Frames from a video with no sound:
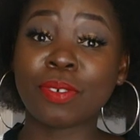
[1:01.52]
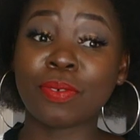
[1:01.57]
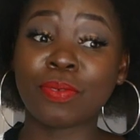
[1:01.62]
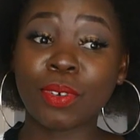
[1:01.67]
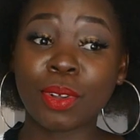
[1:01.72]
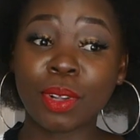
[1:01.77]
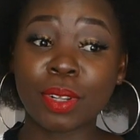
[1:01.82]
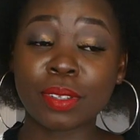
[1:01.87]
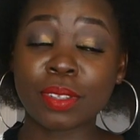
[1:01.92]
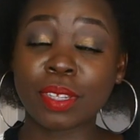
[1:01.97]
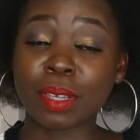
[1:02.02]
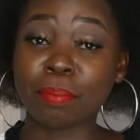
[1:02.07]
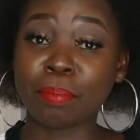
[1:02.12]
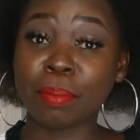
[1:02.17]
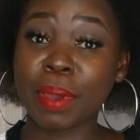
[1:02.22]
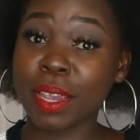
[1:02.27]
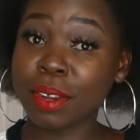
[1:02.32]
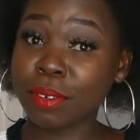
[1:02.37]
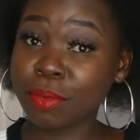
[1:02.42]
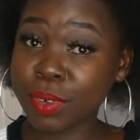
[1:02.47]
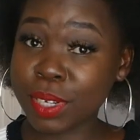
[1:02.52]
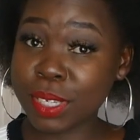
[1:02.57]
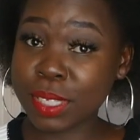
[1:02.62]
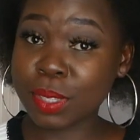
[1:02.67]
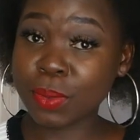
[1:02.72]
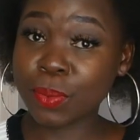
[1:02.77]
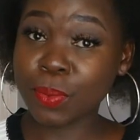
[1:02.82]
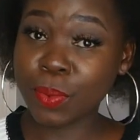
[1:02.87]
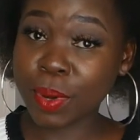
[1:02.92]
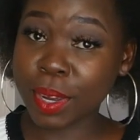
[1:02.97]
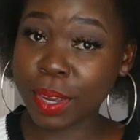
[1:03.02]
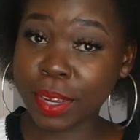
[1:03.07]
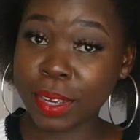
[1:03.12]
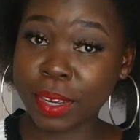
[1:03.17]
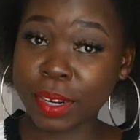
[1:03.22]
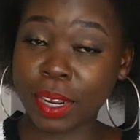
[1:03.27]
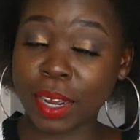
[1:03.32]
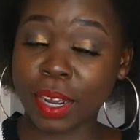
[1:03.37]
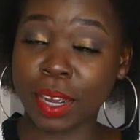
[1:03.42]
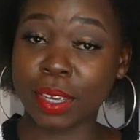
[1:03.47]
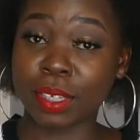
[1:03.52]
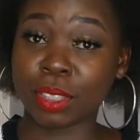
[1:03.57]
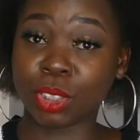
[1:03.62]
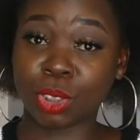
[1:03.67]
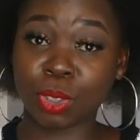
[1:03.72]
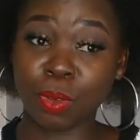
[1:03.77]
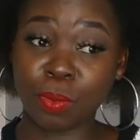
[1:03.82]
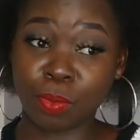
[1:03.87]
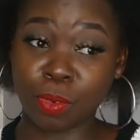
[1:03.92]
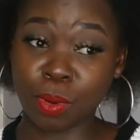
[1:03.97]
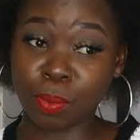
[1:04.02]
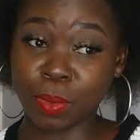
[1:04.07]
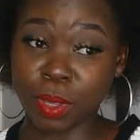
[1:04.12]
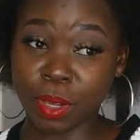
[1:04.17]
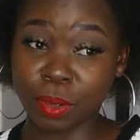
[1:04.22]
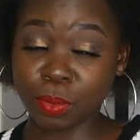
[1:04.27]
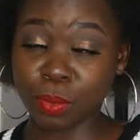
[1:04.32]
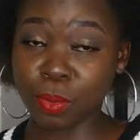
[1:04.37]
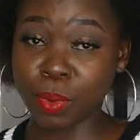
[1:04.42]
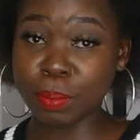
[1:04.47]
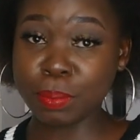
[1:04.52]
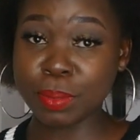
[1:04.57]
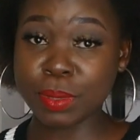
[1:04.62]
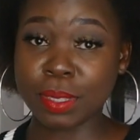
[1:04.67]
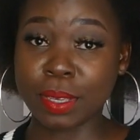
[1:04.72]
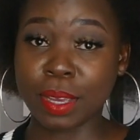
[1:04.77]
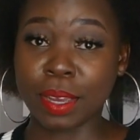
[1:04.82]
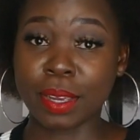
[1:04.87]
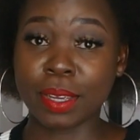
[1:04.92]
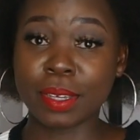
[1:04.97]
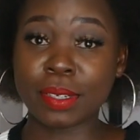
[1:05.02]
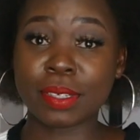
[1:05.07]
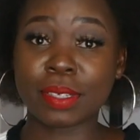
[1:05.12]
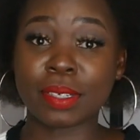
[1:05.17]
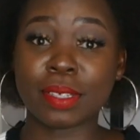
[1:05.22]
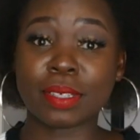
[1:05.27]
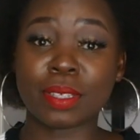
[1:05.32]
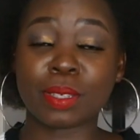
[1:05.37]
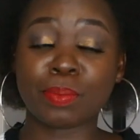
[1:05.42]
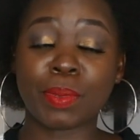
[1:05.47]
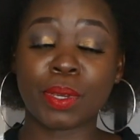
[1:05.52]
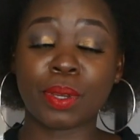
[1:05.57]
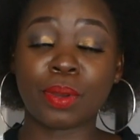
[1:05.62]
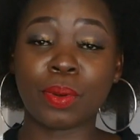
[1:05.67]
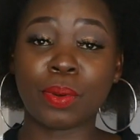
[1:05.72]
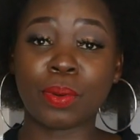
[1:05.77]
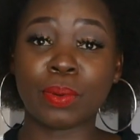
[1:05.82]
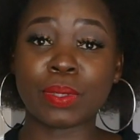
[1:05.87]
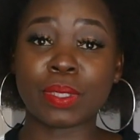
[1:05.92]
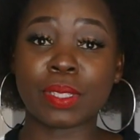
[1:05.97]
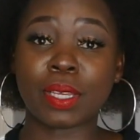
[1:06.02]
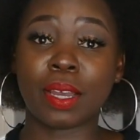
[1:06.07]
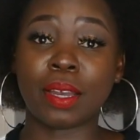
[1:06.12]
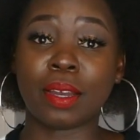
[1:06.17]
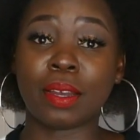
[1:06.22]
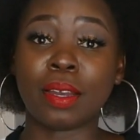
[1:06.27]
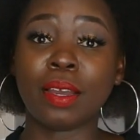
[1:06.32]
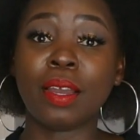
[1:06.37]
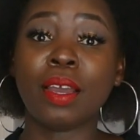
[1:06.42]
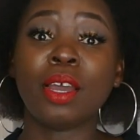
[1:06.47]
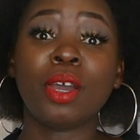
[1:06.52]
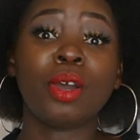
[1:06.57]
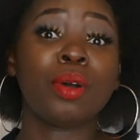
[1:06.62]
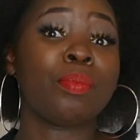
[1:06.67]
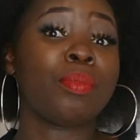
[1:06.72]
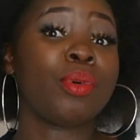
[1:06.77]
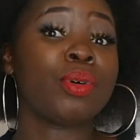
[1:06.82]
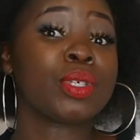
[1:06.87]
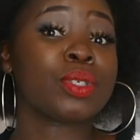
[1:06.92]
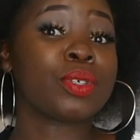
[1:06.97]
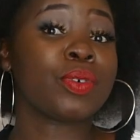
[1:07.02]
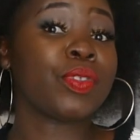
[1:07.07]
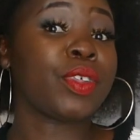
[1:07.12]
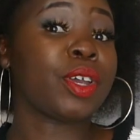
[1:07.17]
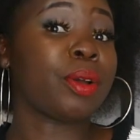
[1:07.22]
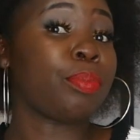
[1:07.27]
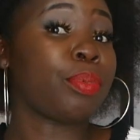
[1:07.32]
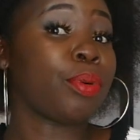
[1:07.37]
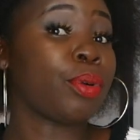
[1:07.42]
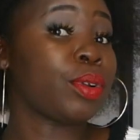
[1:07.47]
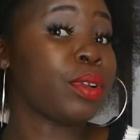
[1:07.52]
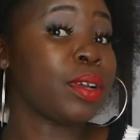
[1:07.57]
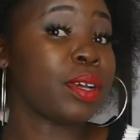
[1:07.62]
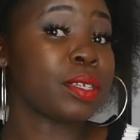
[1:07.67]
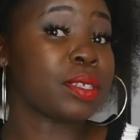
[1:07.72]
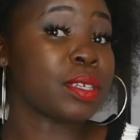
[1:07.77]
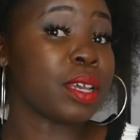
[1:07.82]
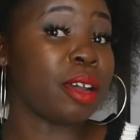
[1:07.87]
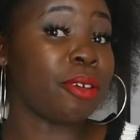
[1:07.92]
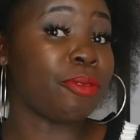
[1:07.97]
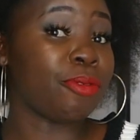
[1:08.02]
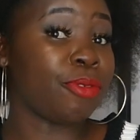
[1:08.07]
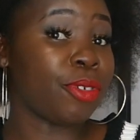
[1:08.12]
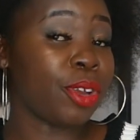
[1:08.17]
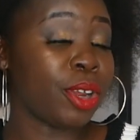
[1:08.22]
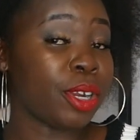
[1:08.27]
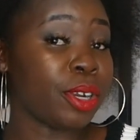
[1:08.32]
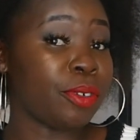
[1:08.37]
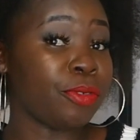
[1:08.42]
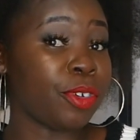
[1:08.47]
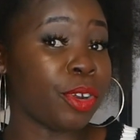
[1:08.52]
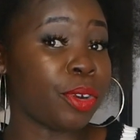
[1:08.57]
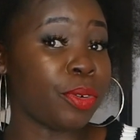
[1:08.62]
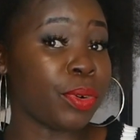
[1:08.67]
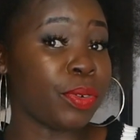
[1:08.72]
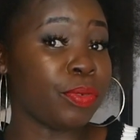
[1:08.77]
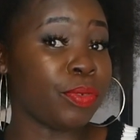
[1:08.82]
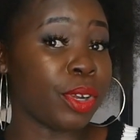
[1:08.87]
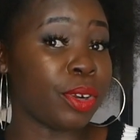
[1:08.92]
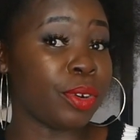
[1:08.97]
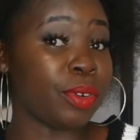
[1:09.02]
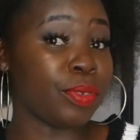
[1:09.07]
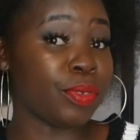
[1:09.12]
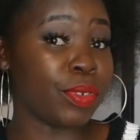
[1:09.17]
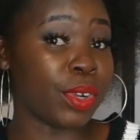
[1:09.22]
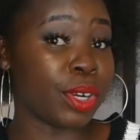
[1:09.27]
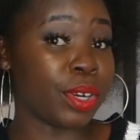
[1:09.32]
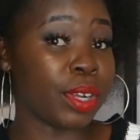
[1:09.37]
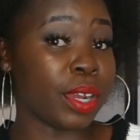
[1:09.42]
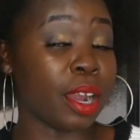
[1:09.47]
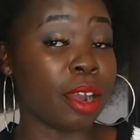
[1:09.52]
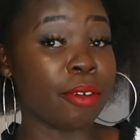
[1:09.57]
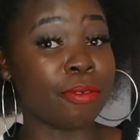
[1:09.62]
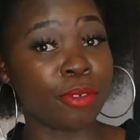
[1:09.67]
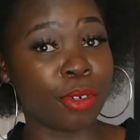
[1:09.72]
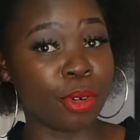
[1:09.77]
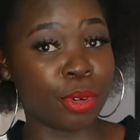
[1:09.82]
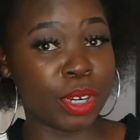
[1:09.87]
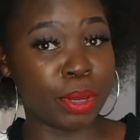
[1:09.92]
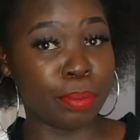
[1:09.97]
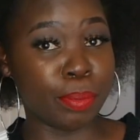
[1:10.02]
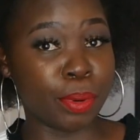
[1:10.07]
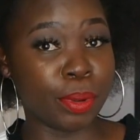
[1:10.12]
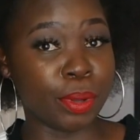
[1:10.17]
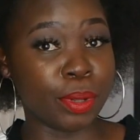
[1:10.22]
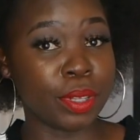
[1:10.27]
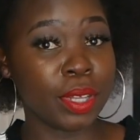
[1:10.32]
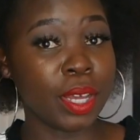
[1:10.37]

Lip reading: of all, the main reason why I shop from that website is because most of their products are very affordable.